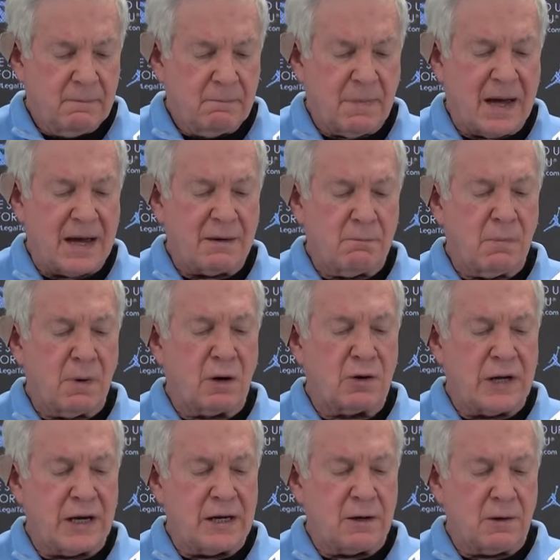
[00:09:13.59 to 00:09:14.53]
Mike
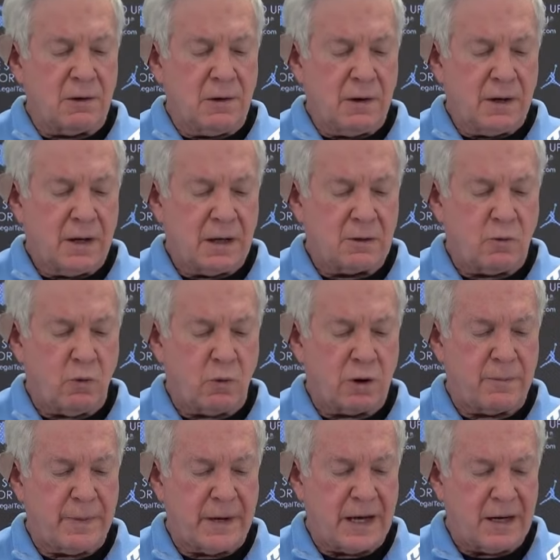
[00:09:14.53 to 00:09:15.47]
Merdinger,
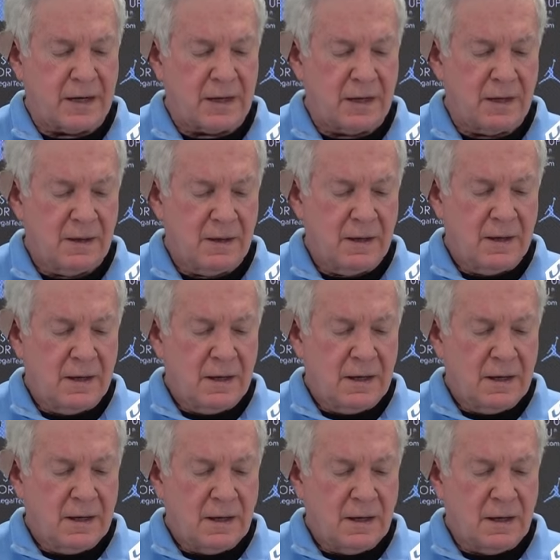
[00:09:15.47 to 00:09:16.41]
quarterback.
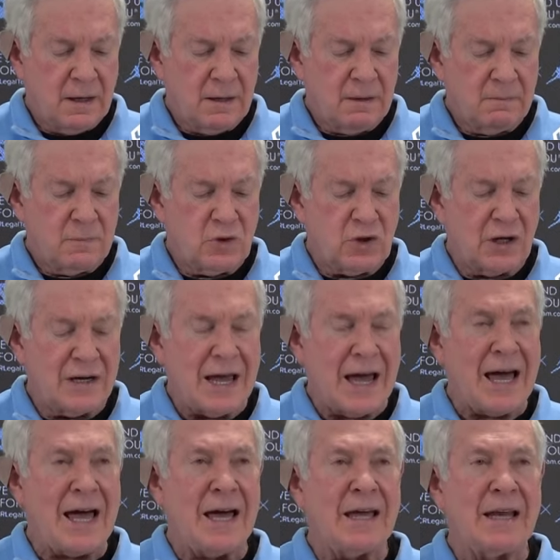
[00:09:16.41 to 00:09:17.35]

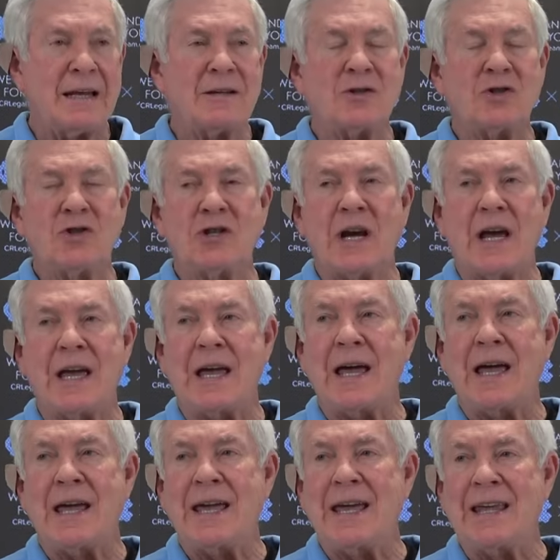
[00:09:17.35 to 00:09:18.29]
Janai, it's
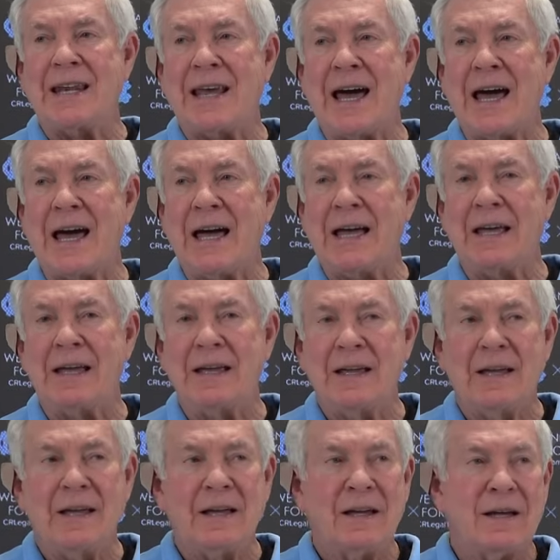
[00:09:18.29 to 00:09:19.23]
J-A-N-I,
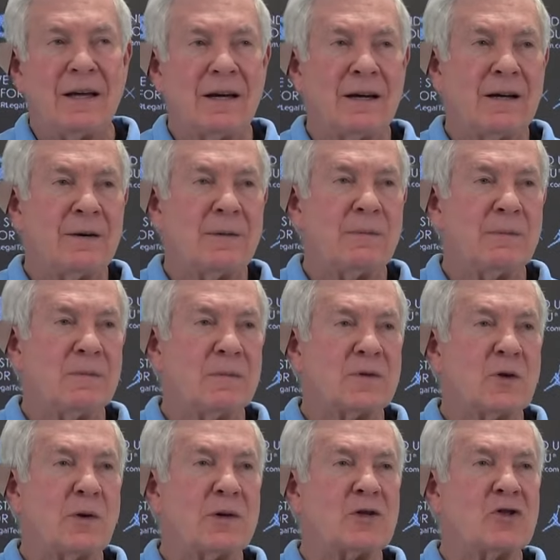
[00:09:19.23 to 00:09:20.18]

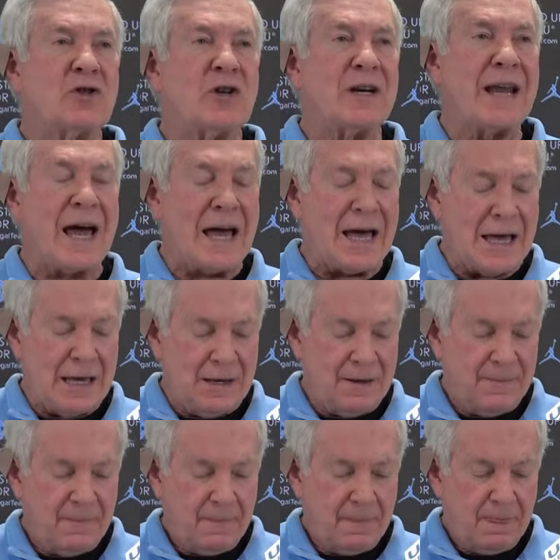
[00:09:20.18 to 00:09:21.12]
so it's
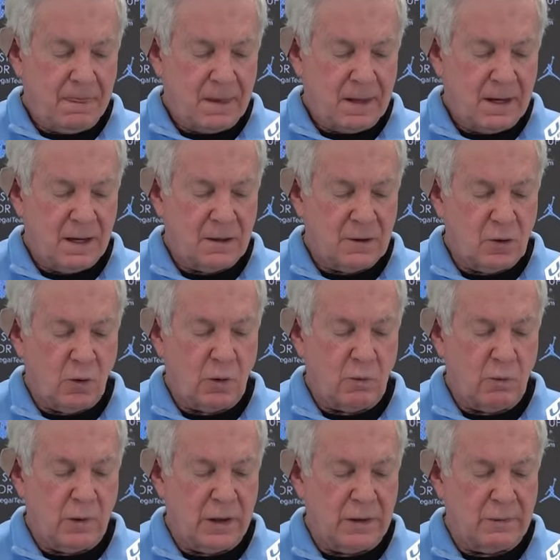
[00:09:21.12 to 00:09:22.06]
Janai.
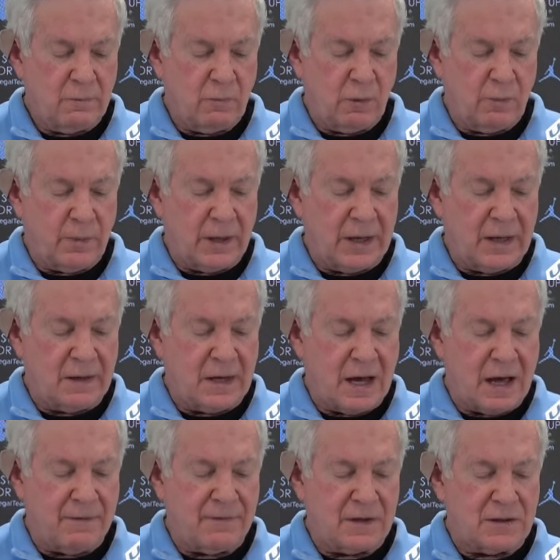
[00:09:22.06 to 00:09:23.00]
Norwood will play in the
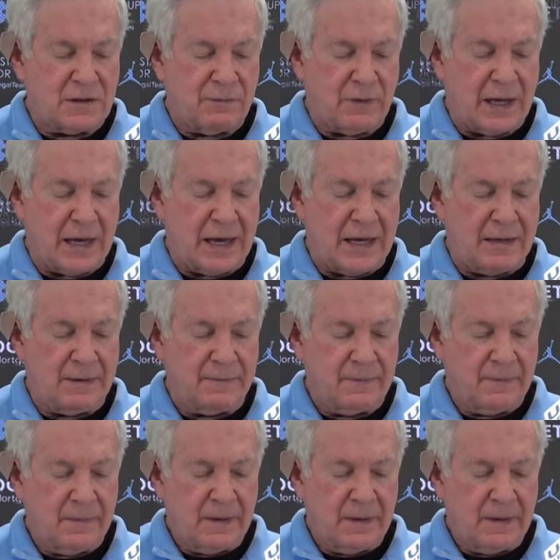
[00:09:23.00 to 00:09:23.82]
offensive line.